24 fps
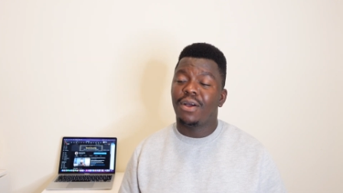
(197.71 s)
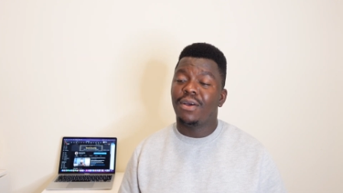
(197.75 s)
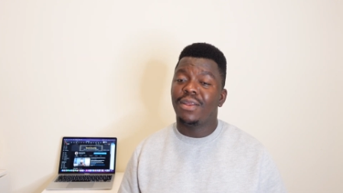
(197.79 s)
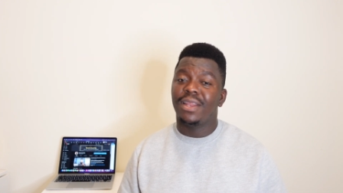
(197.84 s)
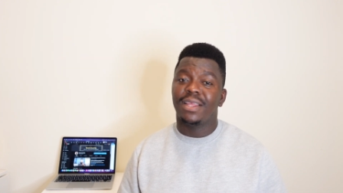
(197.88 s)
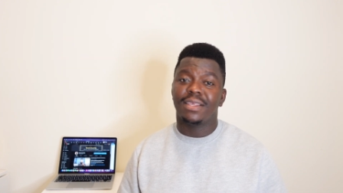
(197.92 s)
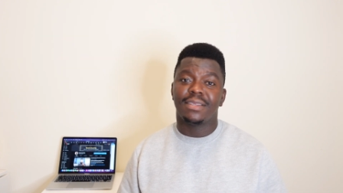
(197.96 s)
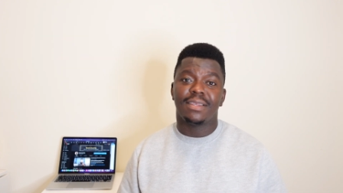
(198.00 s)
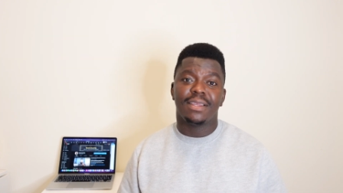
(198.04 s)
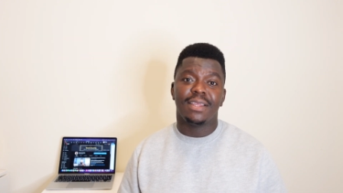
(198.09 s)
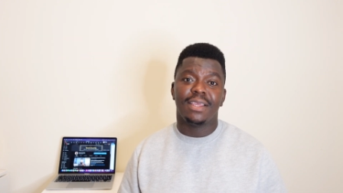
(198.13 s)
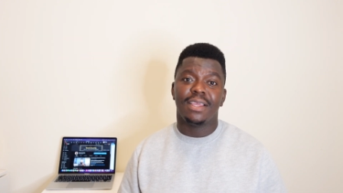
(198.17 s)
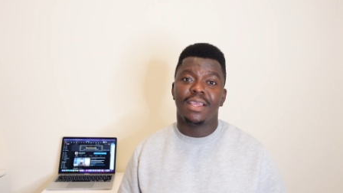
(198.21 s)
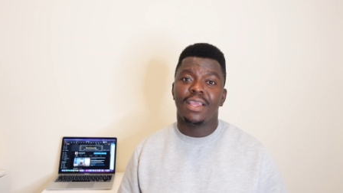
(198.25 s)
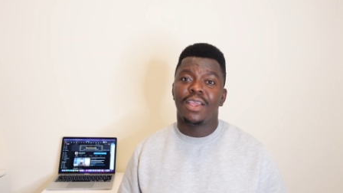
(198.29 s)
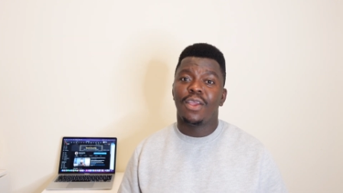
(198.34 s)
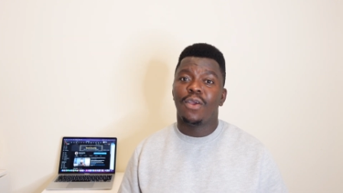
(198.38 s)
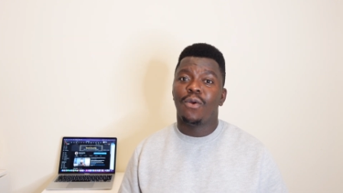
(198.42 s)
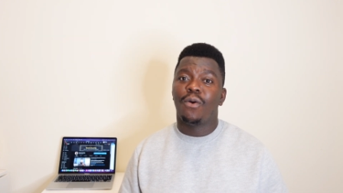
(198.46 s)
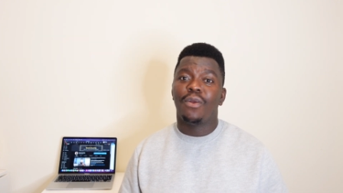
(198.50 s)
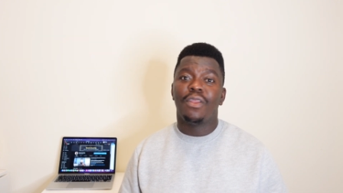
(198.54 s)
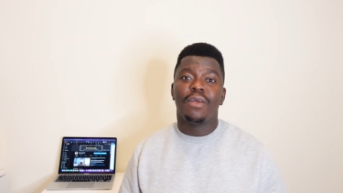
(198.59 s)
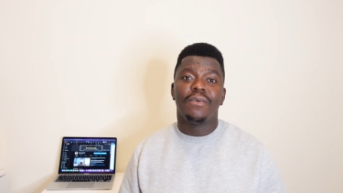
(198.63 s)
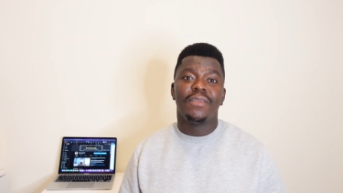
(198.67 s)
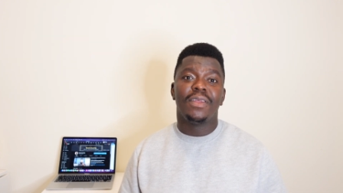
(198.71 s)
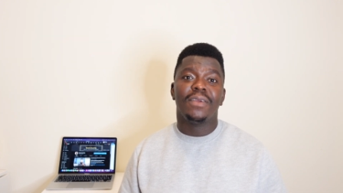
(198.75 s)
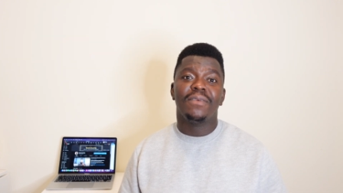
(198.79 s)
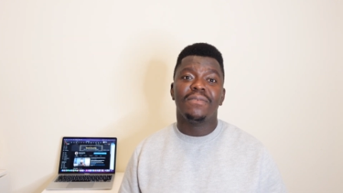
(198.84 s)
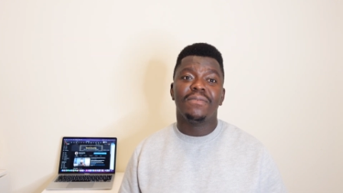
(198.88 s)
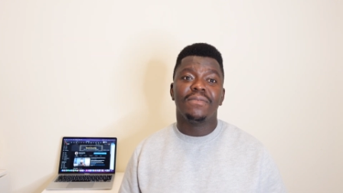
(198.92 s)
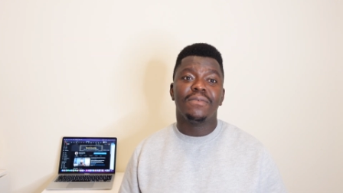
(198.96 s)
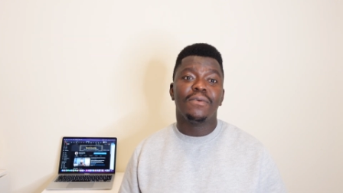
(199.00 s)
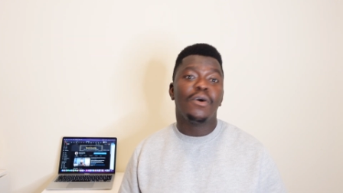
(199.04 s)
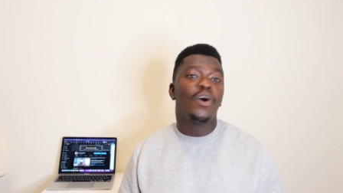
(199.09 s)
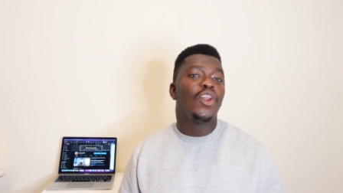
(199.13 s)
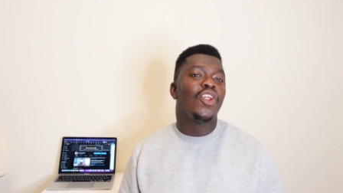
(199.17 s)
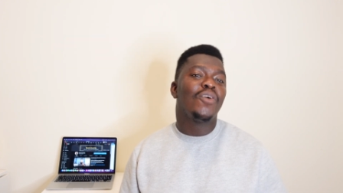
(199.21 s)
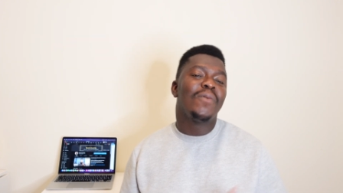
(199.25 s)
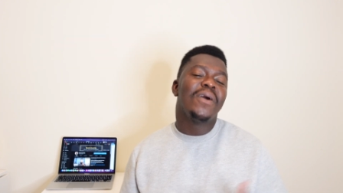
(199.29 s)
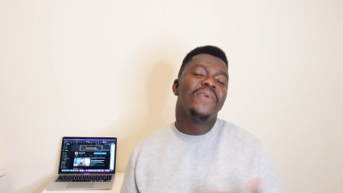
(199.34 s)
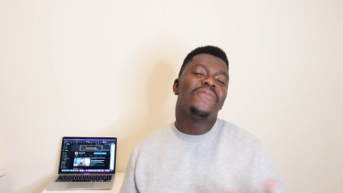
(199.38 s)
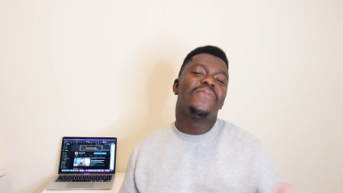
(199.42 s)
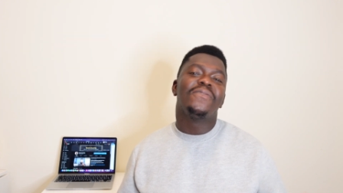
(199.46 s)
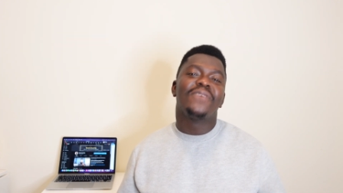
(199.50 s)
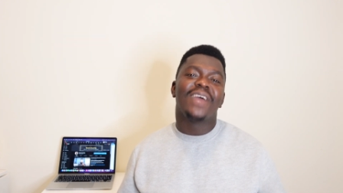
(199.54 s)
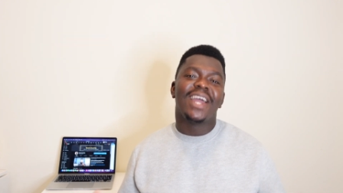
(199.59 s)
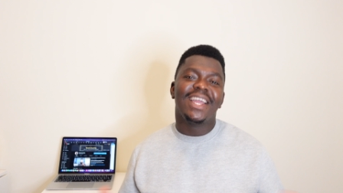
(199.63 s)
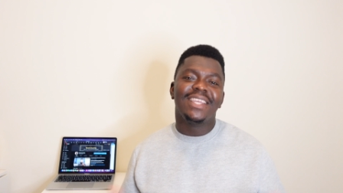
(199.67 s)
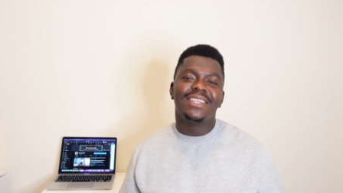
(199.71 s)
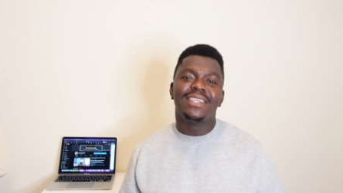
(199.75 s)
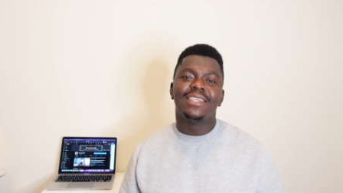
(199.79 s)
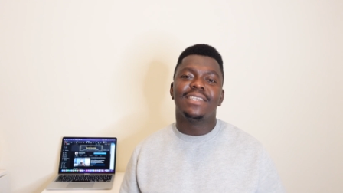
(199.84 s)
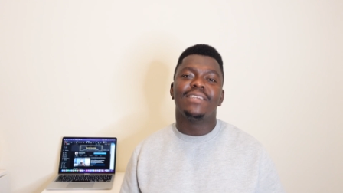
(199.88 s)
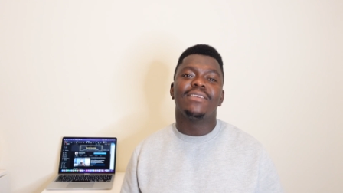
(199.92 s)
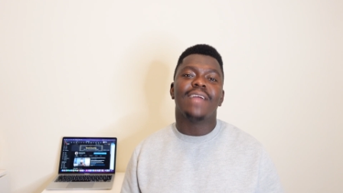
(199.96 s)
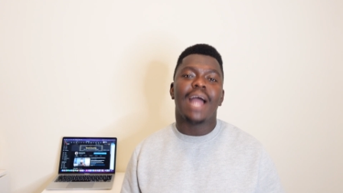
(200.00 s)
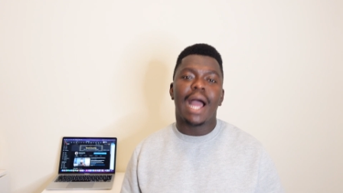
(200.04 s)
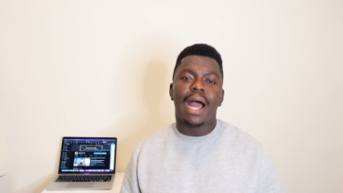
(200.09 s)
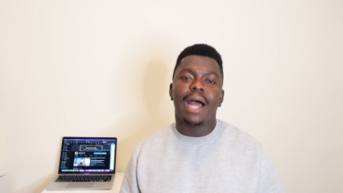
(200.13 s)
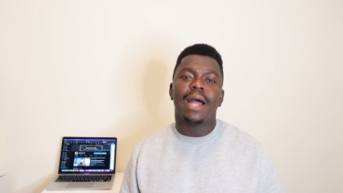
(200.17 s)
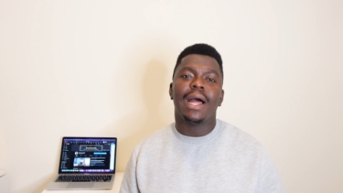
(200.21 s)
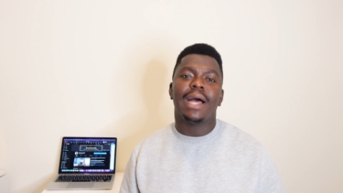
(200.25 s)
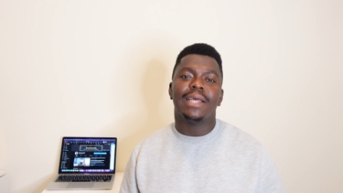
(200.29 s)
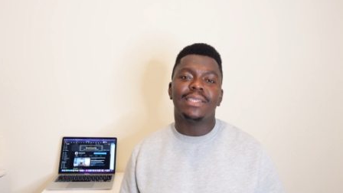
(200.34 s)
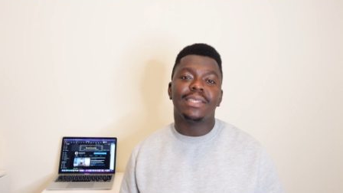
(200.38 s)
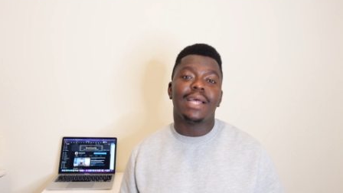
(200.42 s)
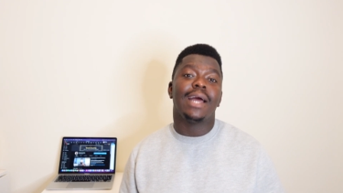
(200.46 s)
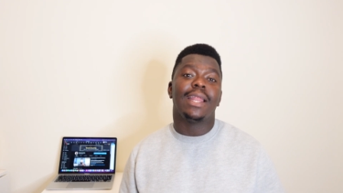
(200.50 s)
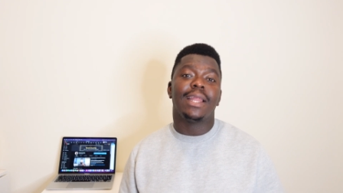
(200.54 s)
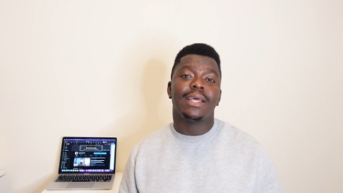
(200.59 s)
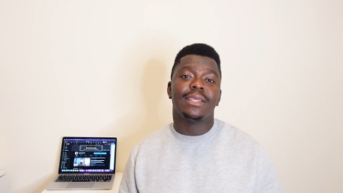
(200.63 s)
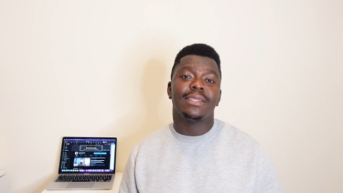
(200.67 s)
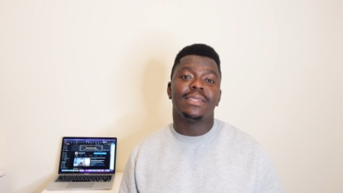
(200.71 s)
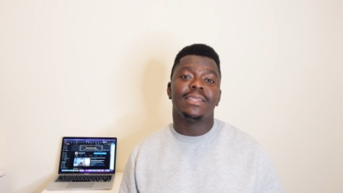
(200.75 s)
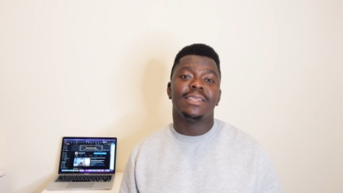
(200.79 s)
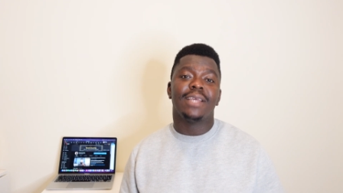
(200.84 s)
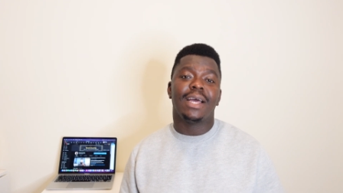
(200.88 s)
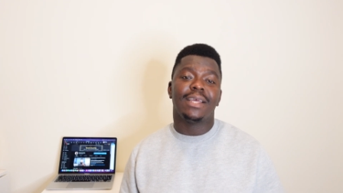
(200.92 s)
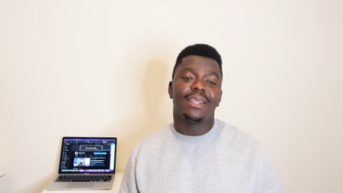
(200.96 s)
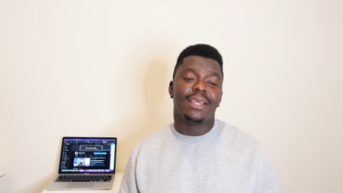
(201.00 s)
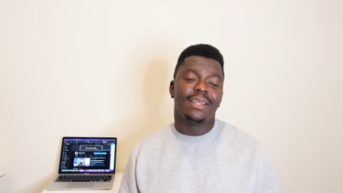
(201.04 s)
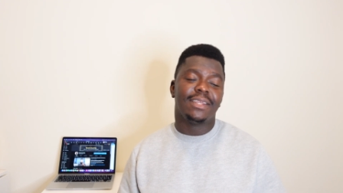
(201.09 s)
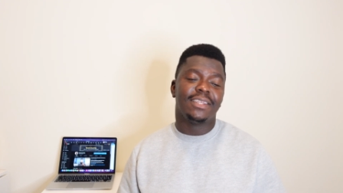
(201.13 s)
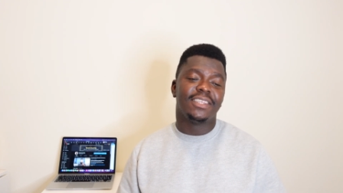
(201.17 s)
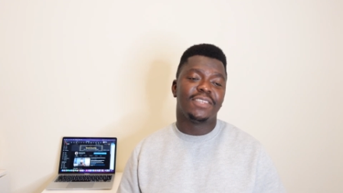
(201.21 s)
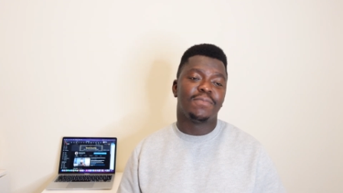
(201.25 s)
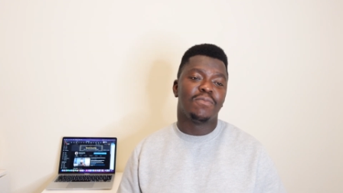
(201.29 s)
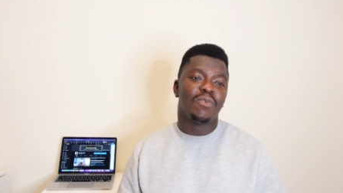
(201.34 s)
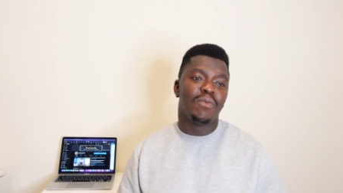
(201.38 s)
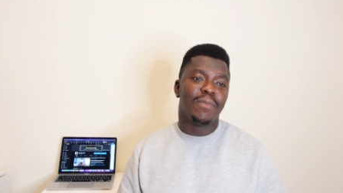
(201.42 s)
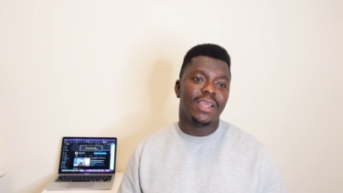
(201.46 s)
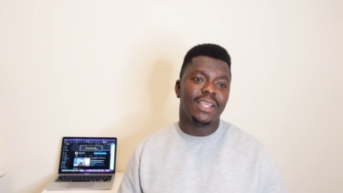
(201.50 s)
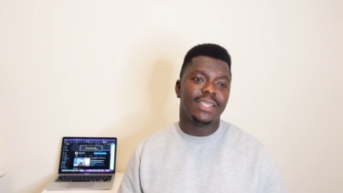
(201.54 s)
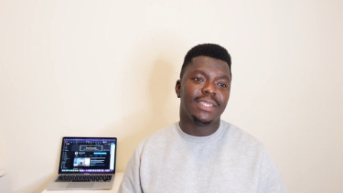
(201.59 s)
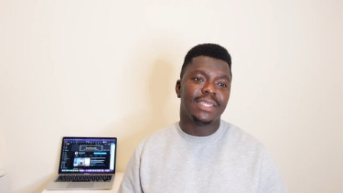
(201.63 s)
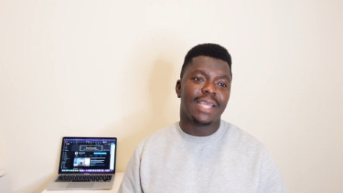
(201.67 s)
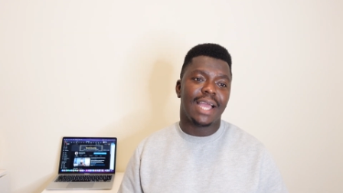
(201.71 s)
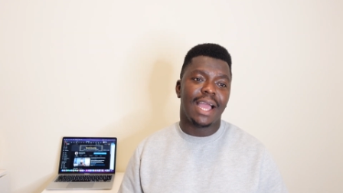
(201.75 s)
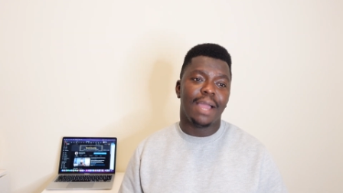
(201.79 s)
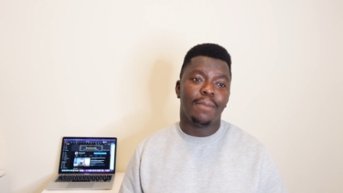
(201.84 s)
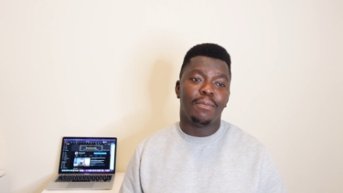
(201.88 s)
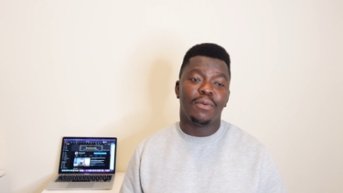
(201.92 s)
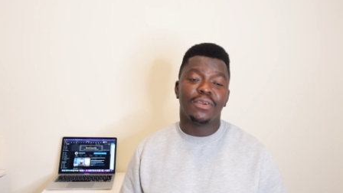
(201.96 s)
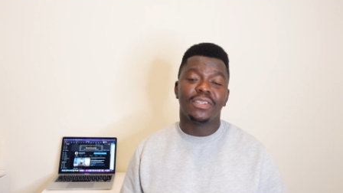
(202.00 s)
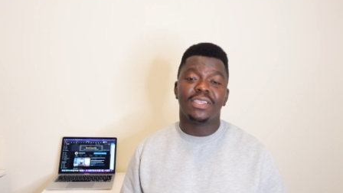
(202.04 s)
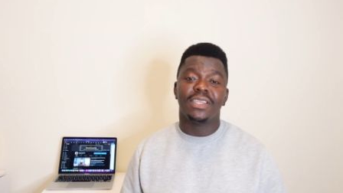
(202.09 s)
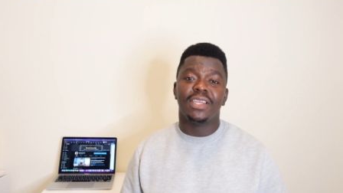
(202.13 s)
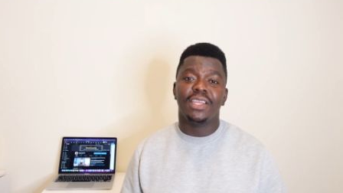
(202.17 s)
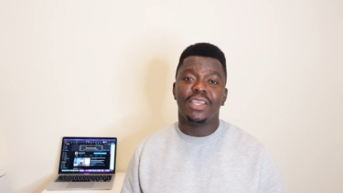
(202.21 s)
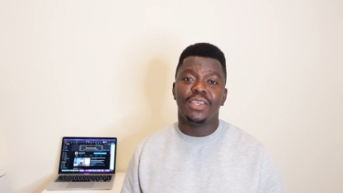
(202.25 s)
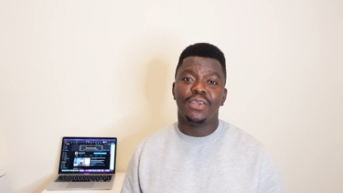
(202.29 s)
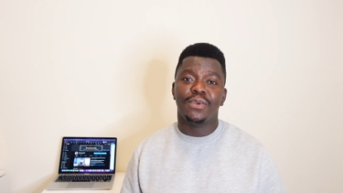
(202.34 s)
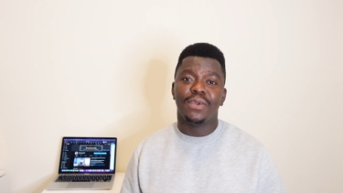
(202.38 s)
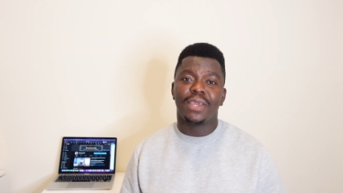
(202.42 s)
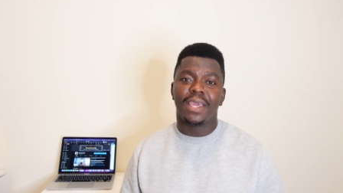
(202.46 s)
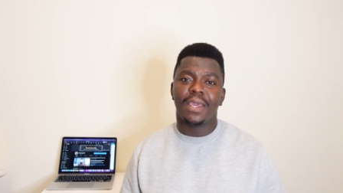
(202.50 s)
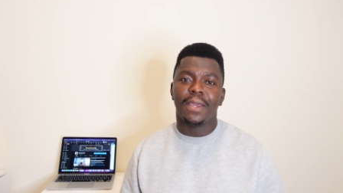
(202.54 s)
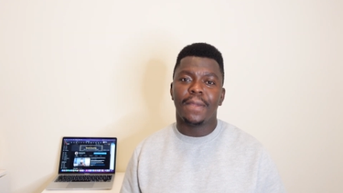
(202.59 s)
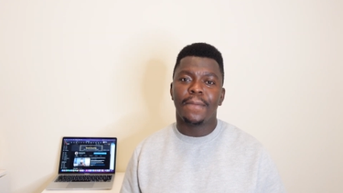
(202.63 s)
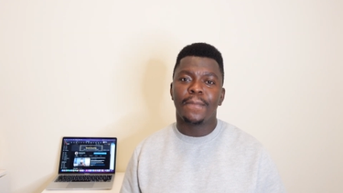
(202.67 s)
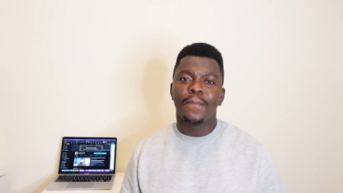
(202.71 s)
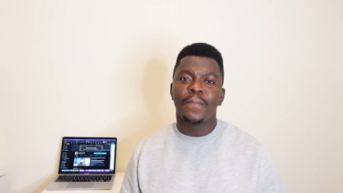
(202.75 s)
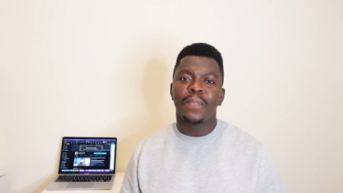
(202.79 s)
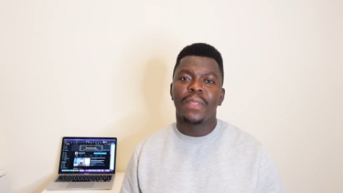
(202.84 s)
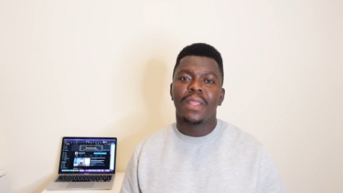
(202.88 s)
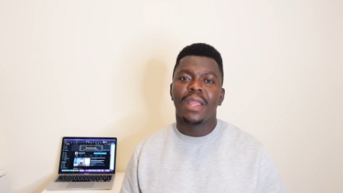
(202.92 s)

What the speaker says: Honestly, one of my favorite gin as at this moment I bought in the UK.